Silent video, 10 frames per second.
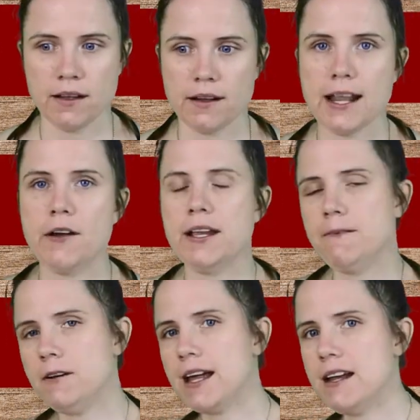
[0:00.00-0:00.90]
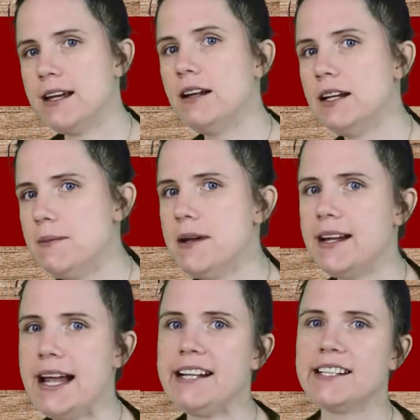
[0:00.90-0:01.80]
Now, if you can
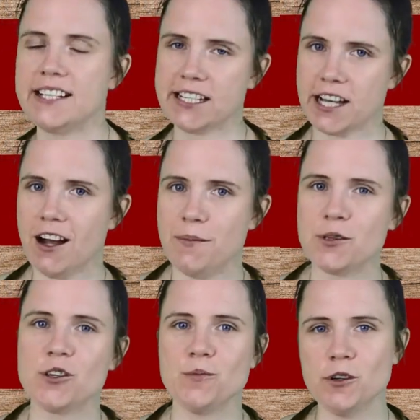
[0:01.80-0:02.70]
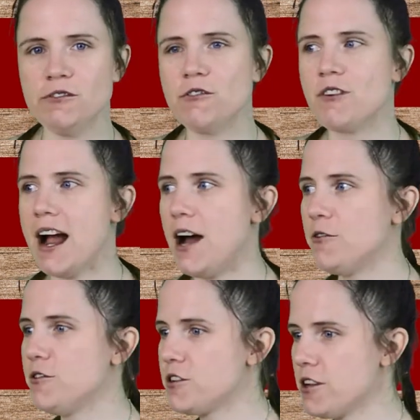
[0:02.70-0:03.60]
eliminate the times you move
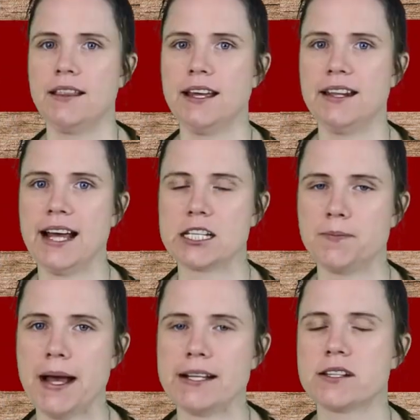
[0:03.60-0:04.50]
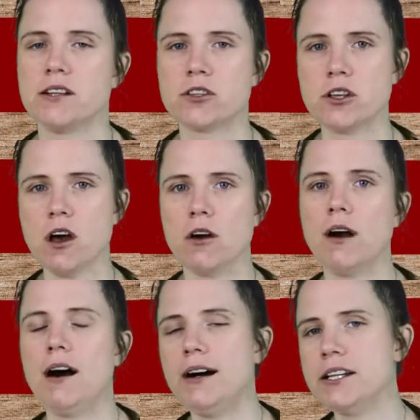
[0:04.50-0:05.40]
around, then that's best. So
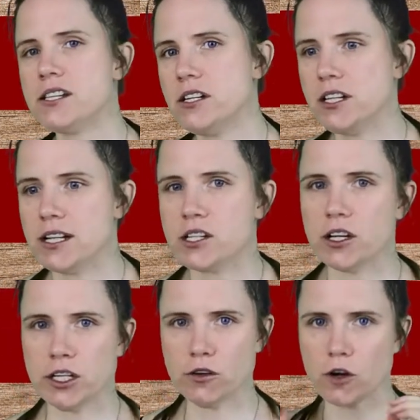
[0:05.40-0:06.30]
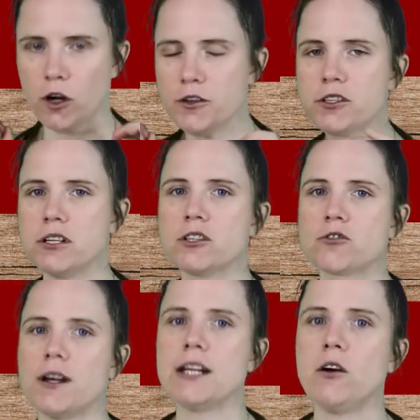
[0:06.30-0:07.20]
I suggest you
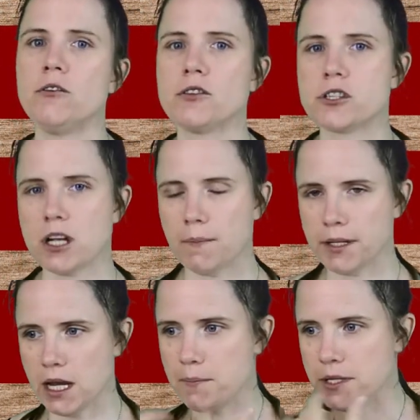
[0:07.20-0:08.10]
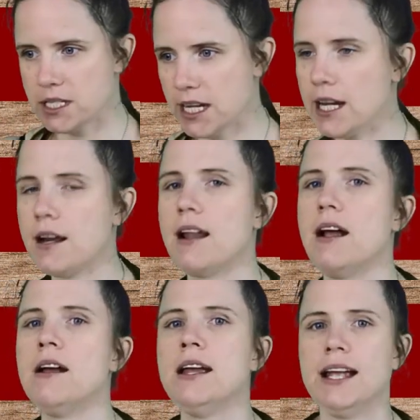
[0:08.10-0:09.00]
concentrate on something
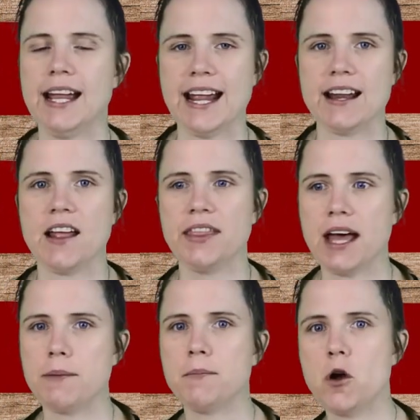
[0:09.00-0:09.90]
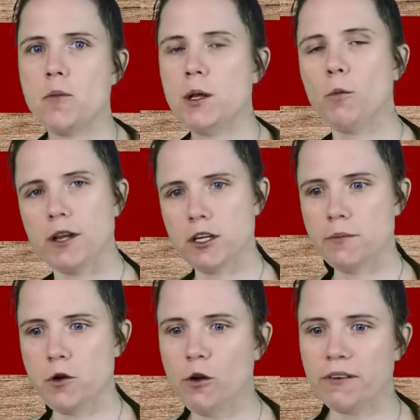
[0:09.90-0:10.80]
particular in that moment when you're
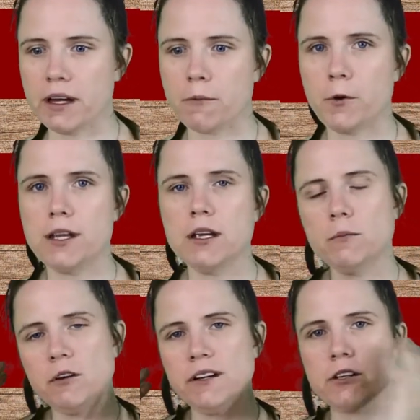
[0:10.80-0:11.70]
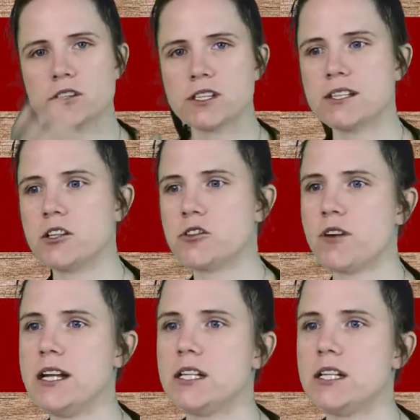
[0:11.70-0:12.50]
moving. When you're moving to the straight